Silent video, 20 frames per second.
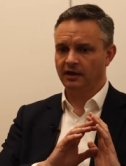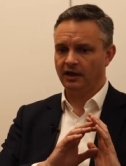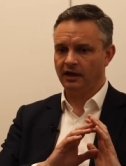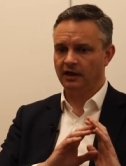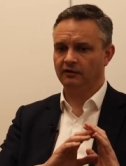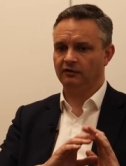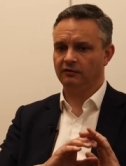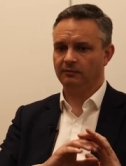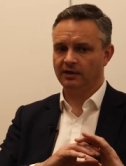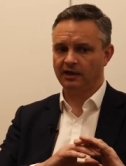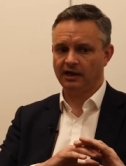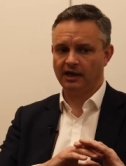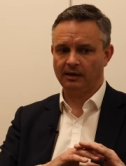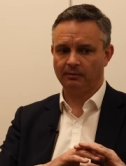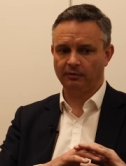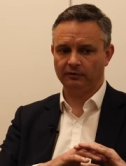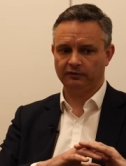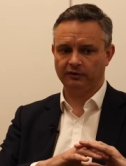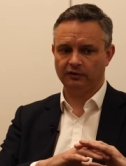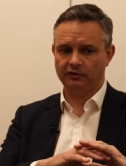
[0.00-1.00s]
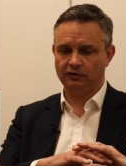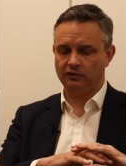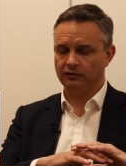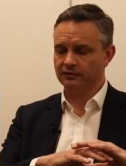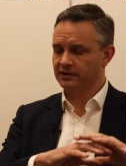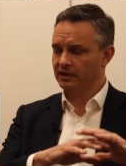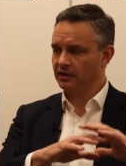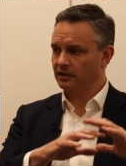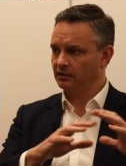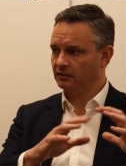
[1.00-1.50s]
and to be able to
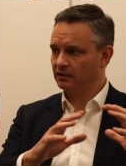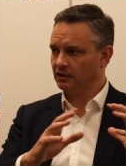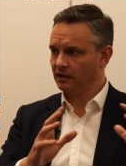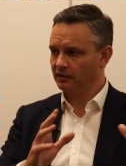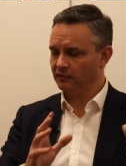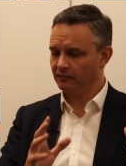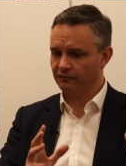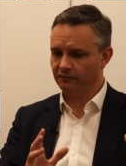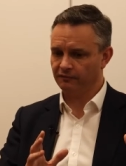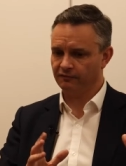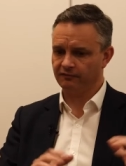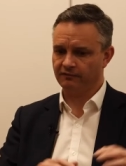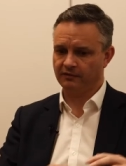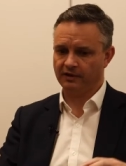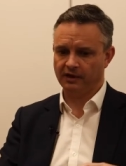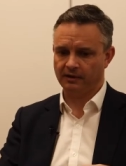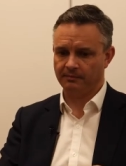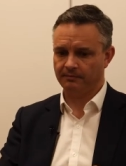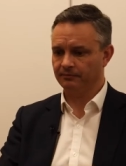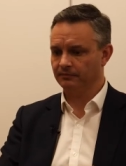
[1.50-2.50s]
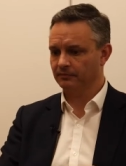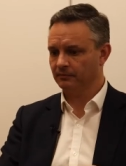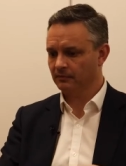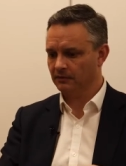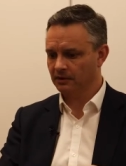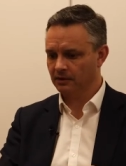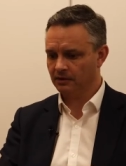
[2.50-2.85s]
use our kind of um,